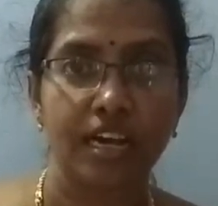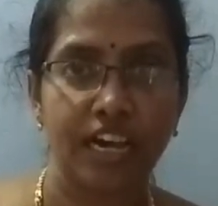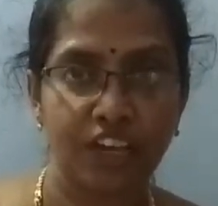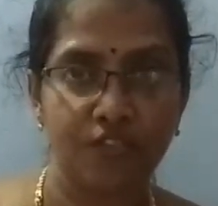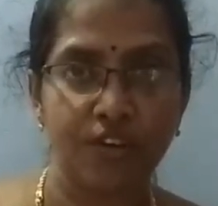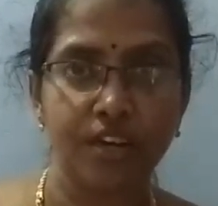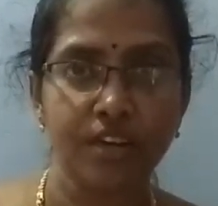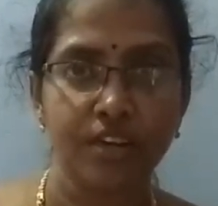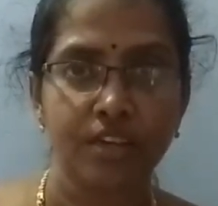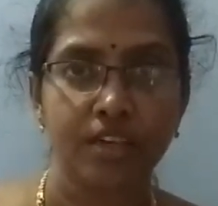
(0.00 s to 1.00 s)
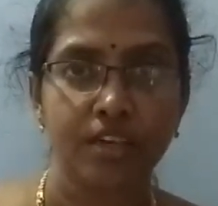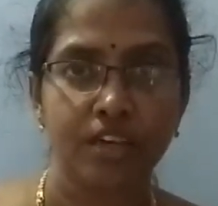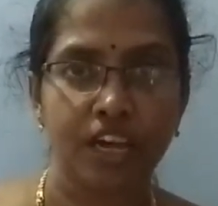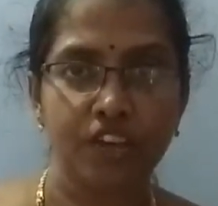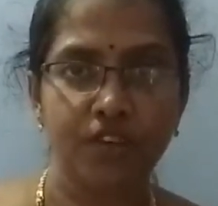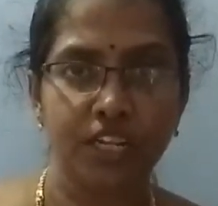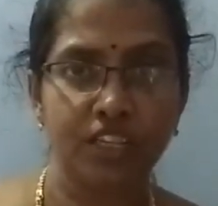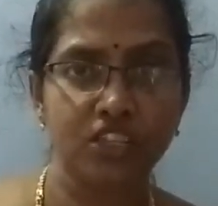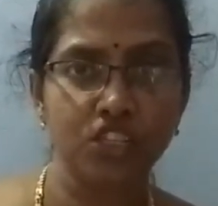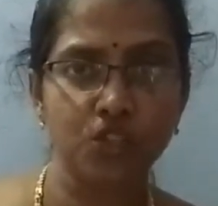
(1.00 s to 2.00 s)
hyphen in
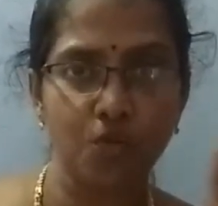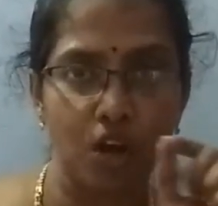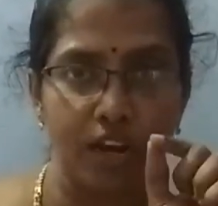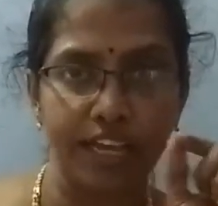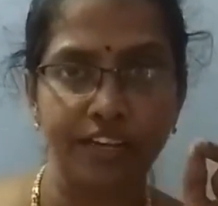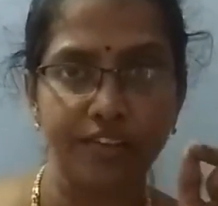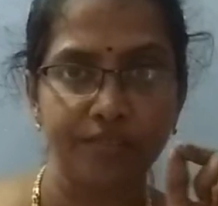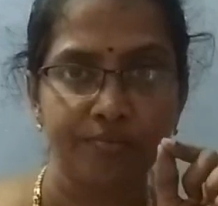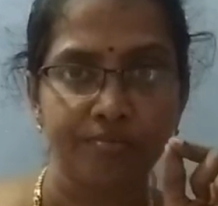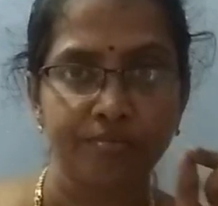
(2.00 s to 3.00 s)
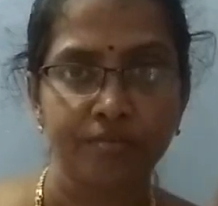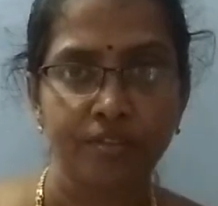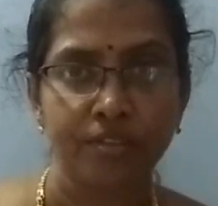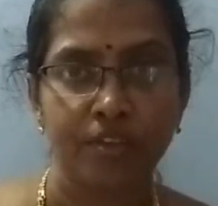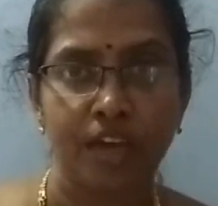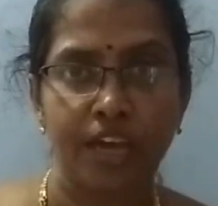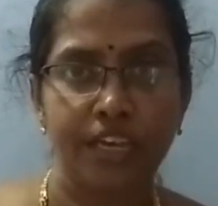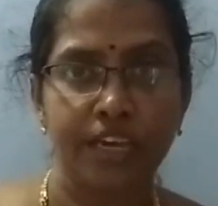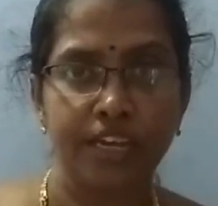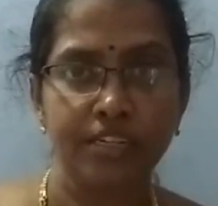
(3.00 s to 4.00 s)
the sense small line,
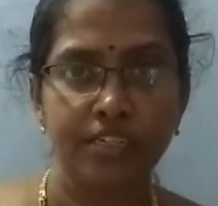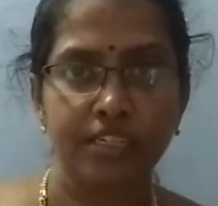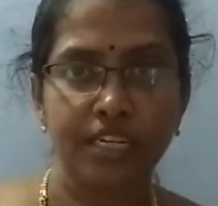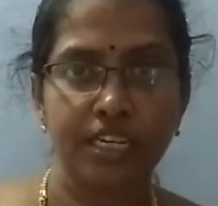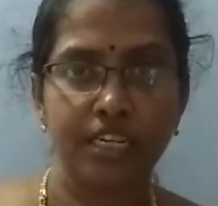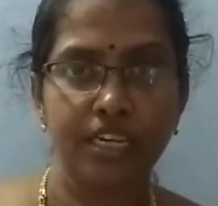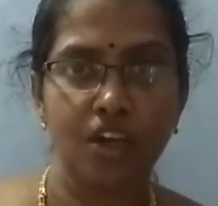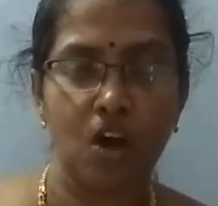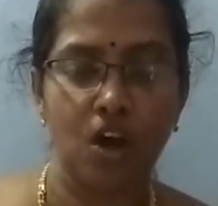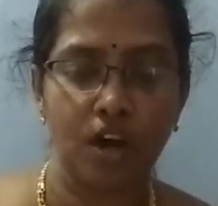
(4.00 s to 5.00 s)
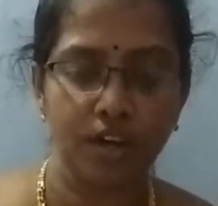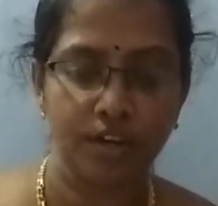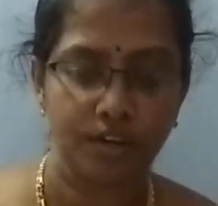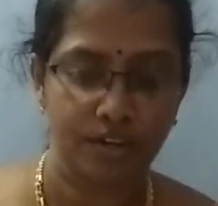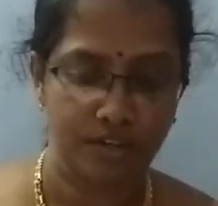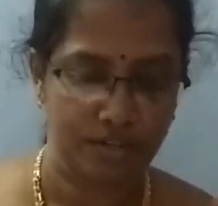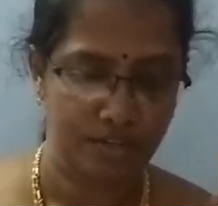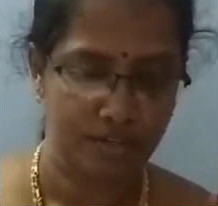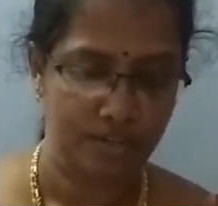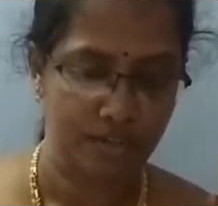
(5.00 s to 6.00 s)
I-N-T-E-R
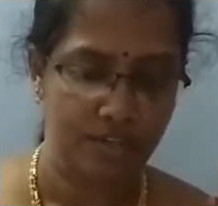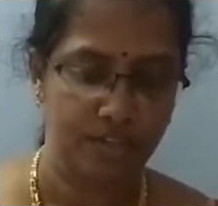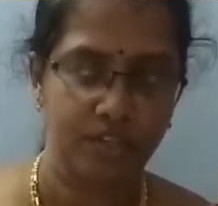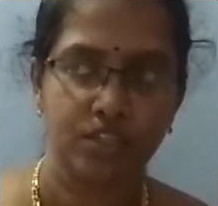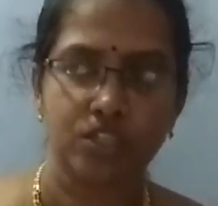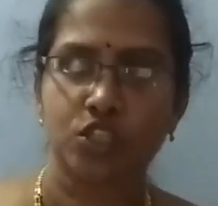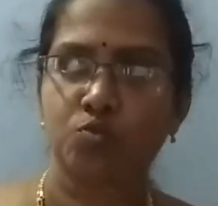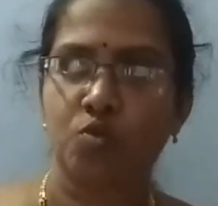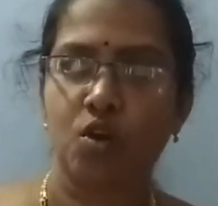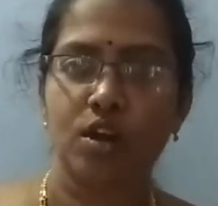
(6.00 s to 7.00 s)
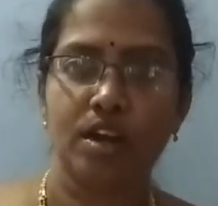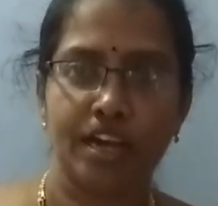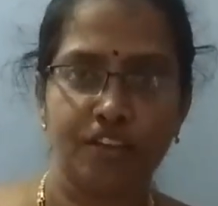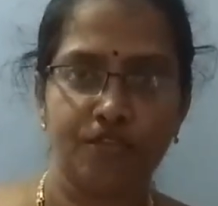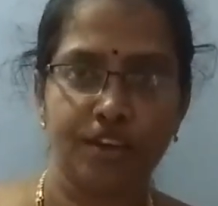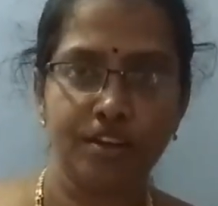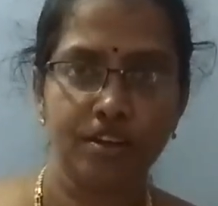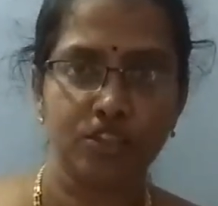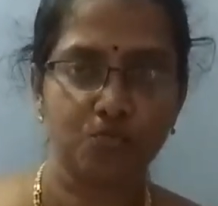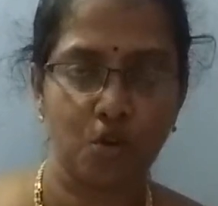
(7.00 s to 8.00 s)
small hyphen
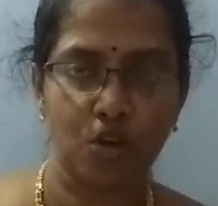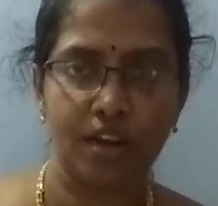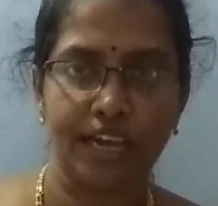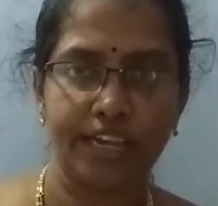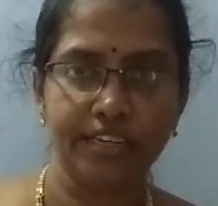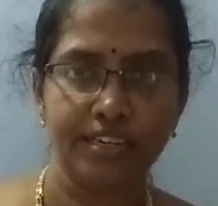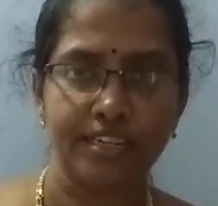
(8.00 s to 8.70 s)
small line,